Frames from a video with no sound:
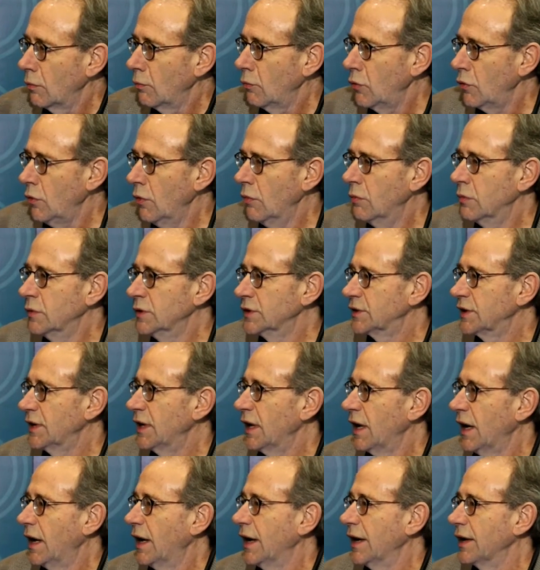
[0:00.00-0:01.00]
what was it
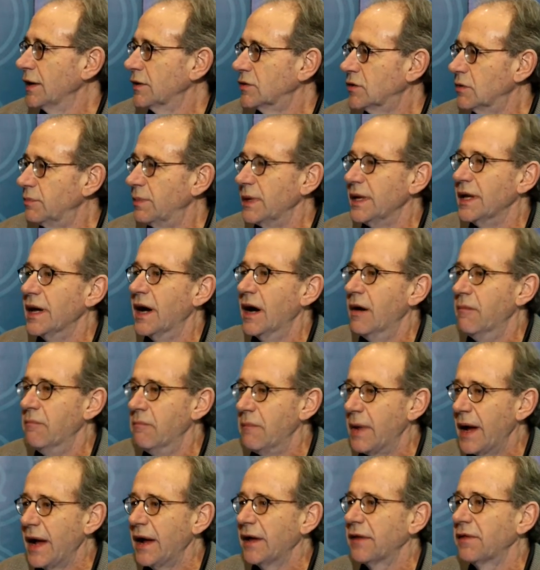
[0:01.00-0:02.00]
like to be a
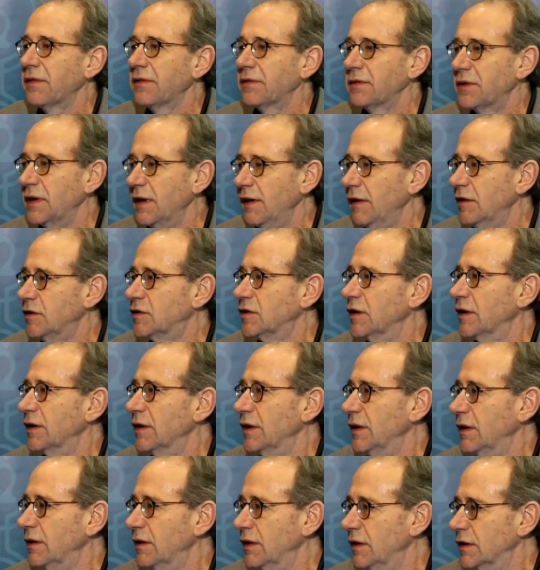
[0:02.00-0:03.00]
math teacher
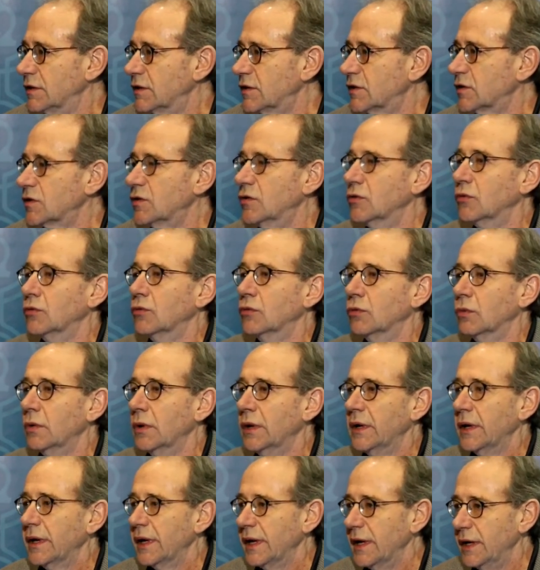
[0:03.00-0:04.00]
in this school,
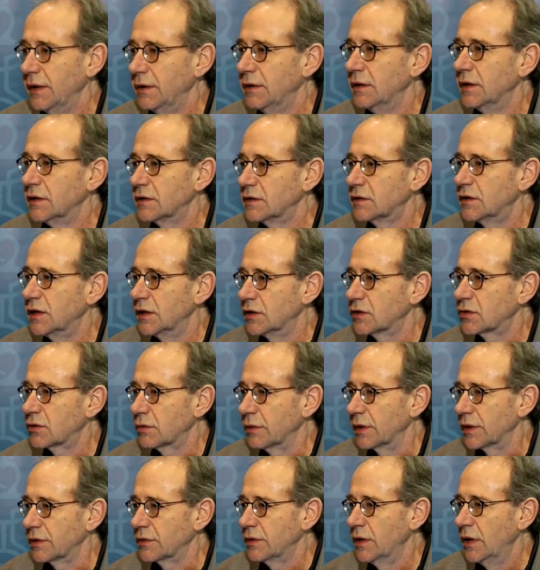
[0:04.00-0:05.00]
in this
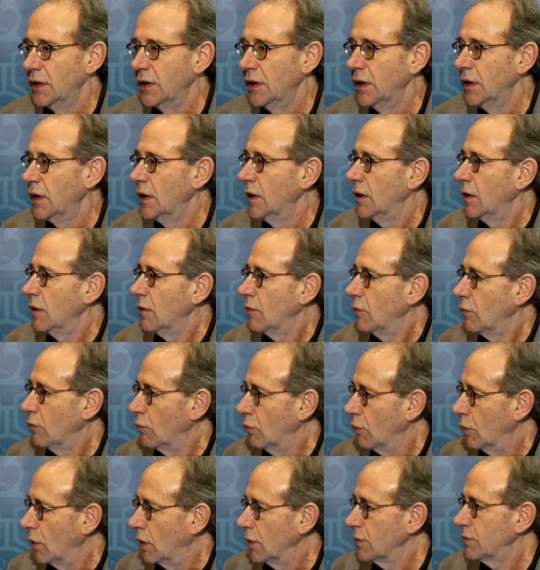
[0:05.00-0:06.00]
district?
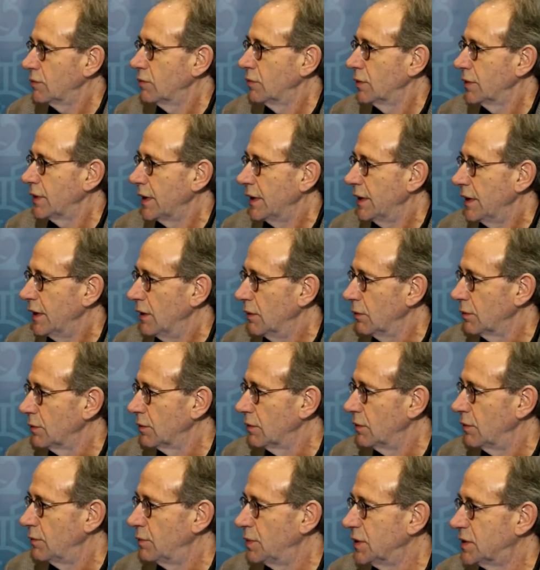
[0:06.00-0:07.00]
What were they
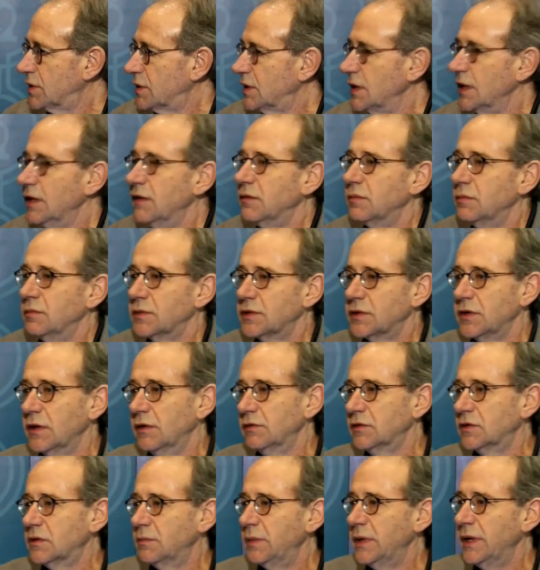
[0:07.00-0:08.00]
perceived
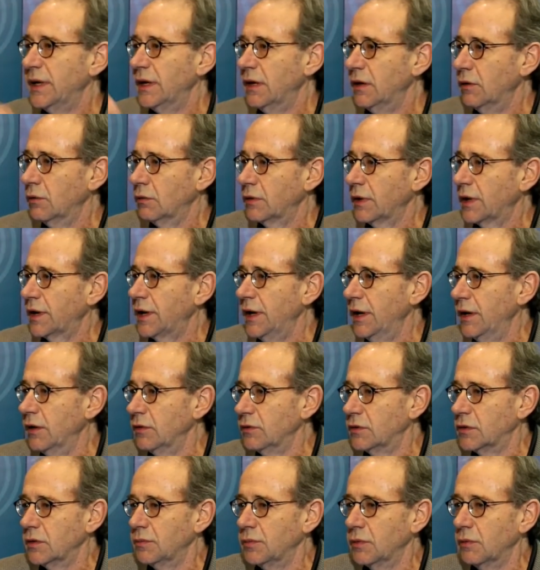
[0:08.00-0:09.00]
themselves to be held
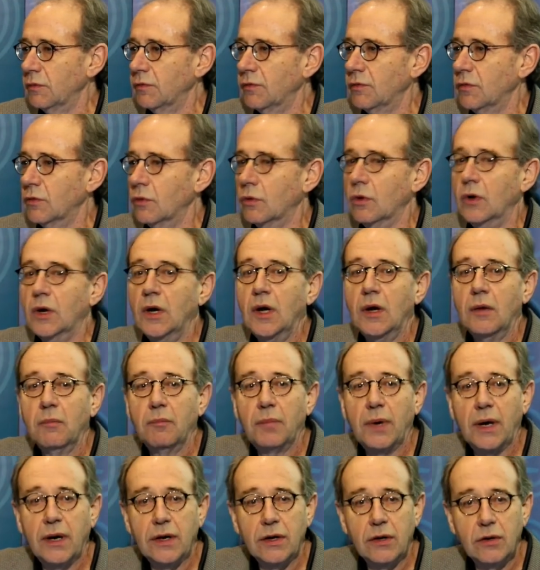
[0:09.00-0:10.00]
accountable for?
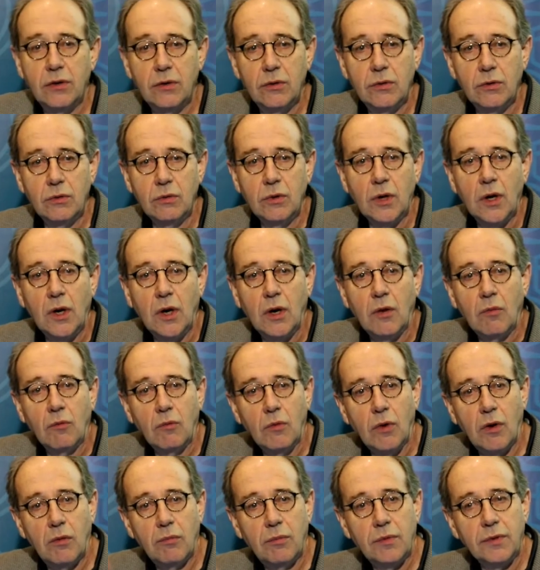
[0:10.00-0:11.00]
By who?
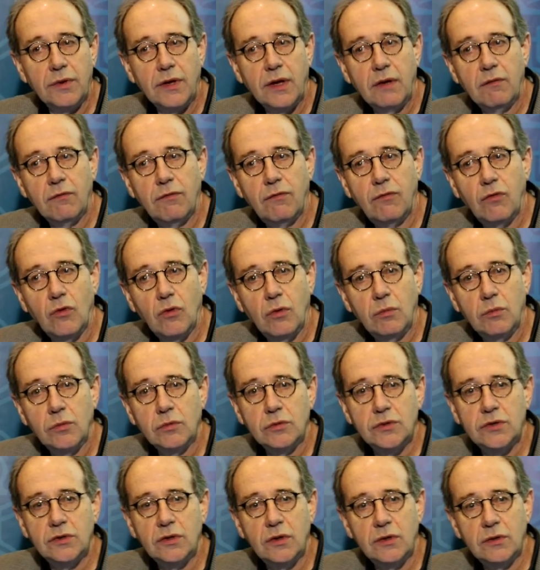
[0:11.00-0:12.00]
What were the informal
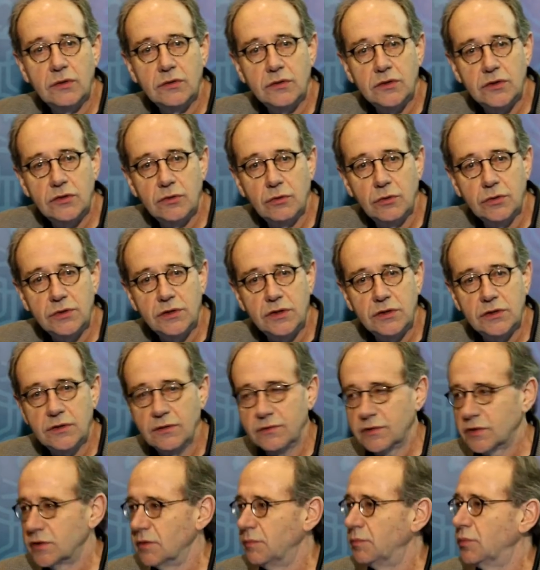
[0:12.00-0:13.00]
sources of
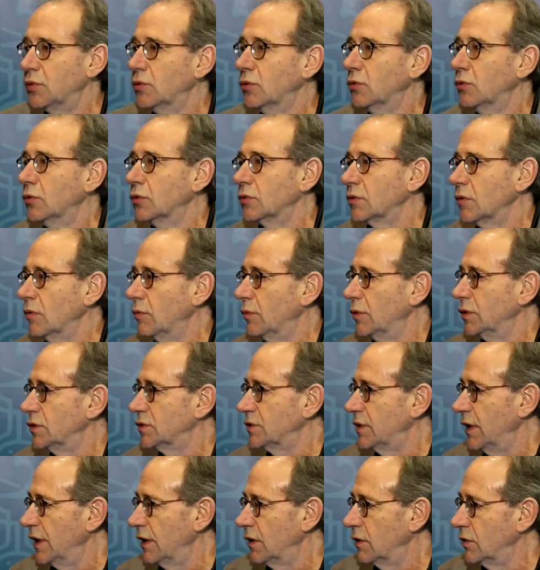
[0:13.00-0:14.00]
support on which
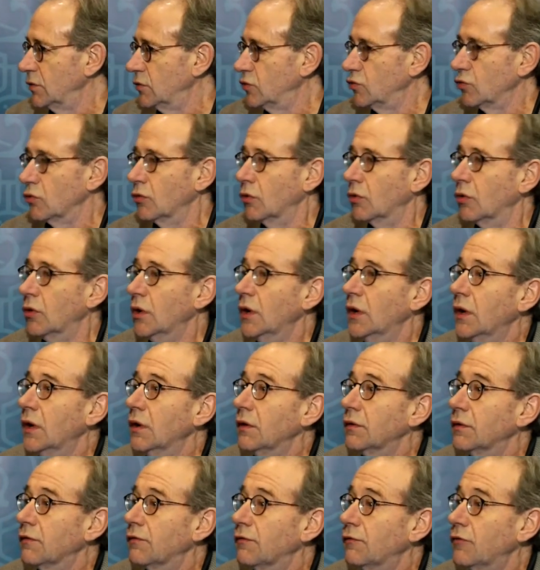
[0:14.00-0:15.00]
they could draw?
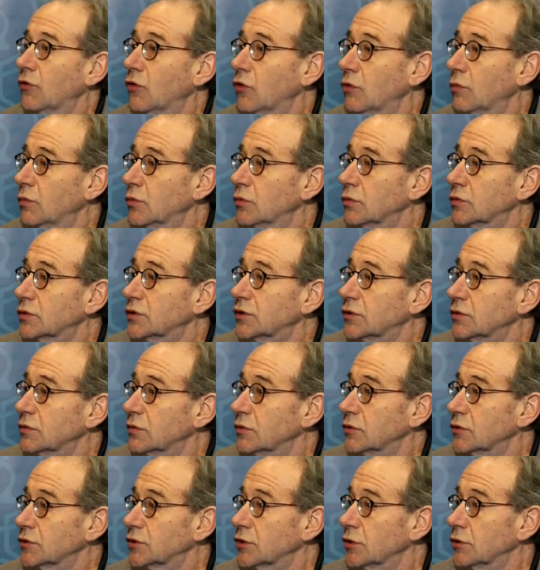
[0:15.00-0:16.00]
The formal
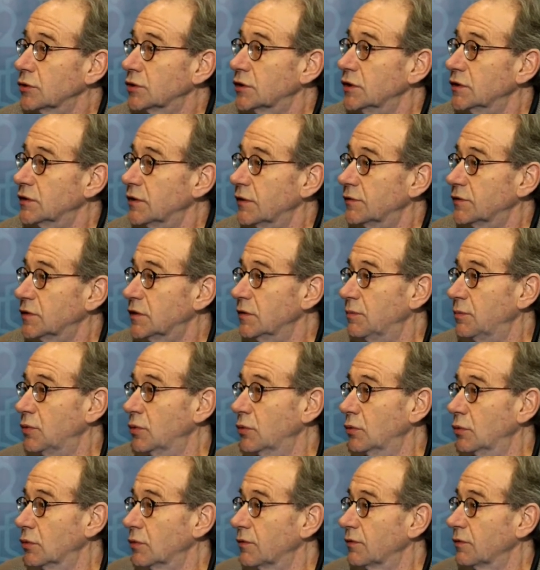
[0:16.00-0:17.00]
sources of
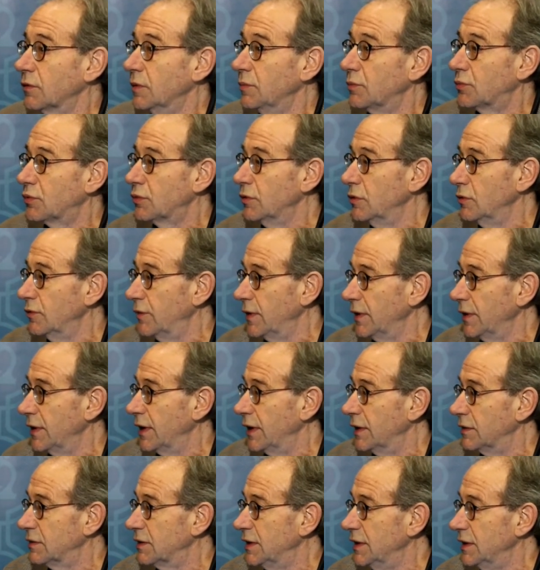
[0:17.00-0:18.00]
support for improving
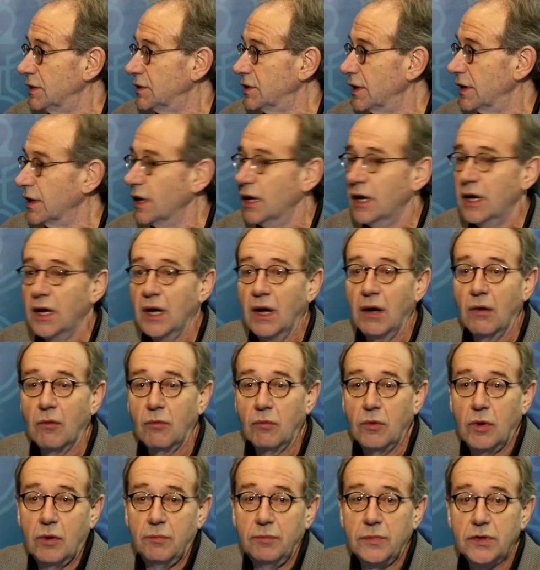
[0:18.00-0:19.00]
their teaching?
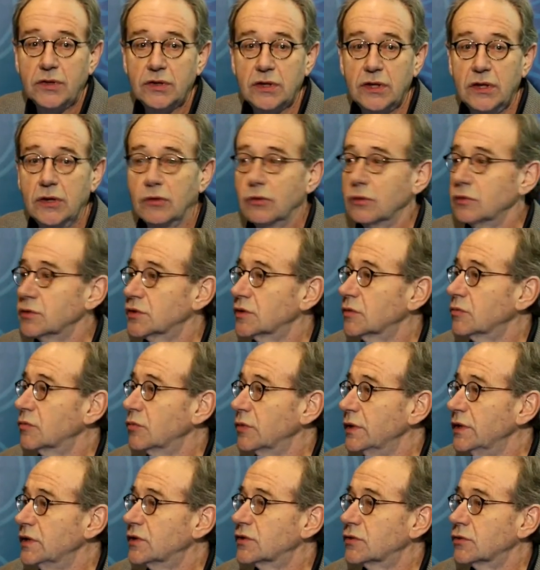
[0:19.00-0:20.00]
What materials and
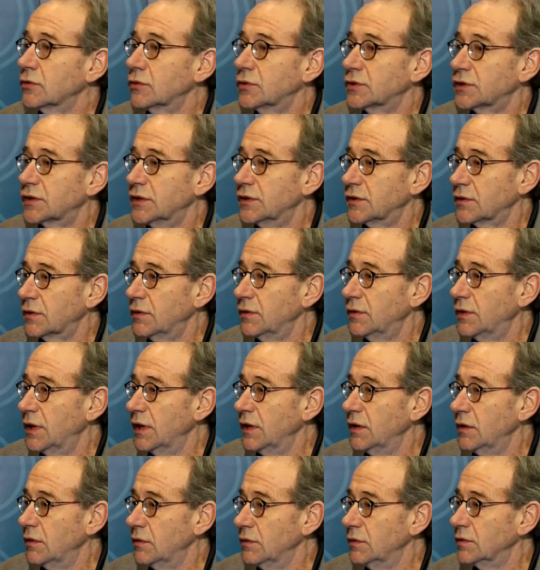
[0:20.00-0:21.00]
resources could they
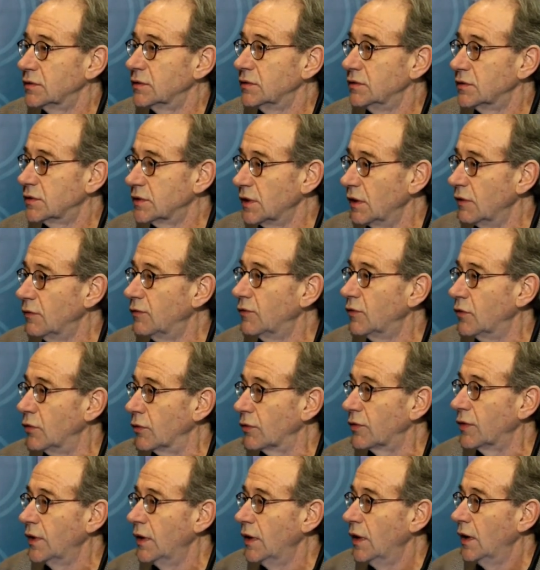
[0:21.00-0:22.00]
use, and so forth?
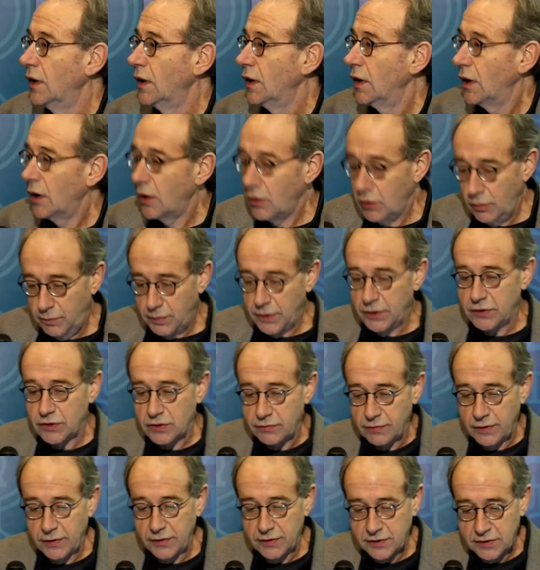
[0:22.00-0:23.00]
Whole bunch
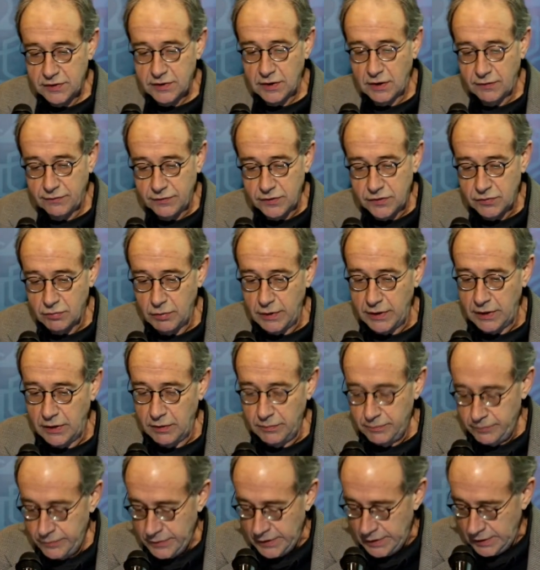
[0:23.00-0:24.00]
of other stuff as
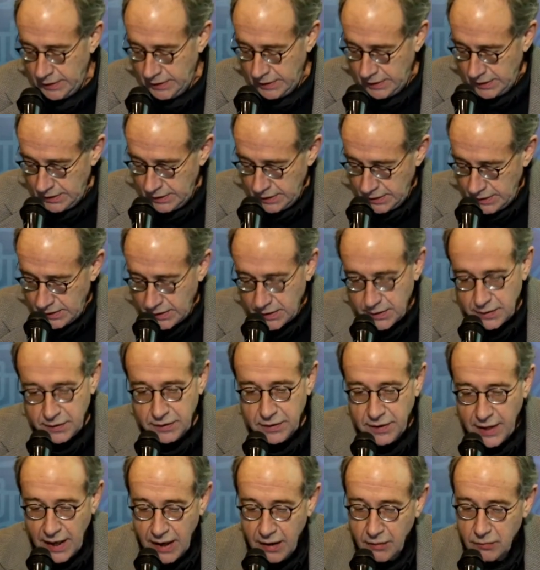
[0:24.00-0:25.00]
well.
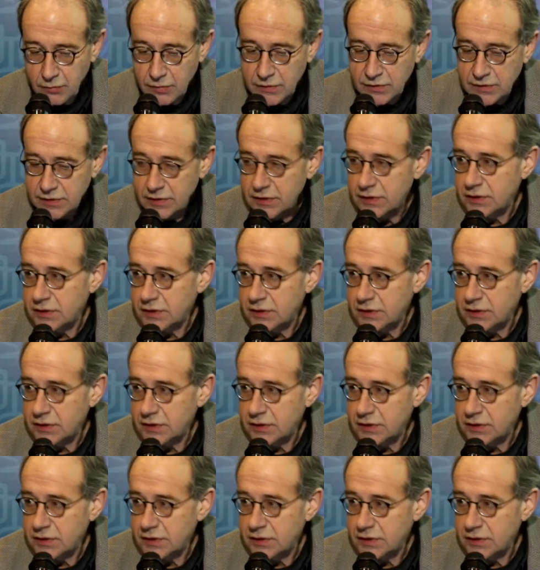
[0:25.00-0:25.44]
That was the